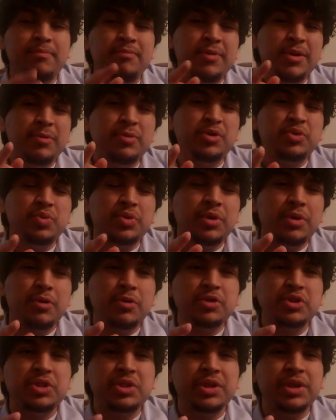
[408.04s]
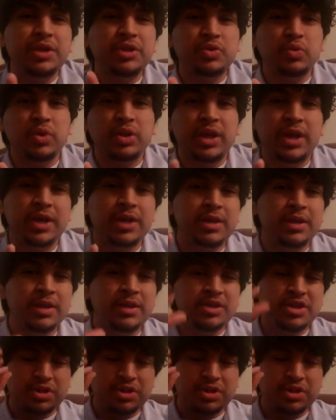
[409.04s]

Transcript: it was one of those things where, like, it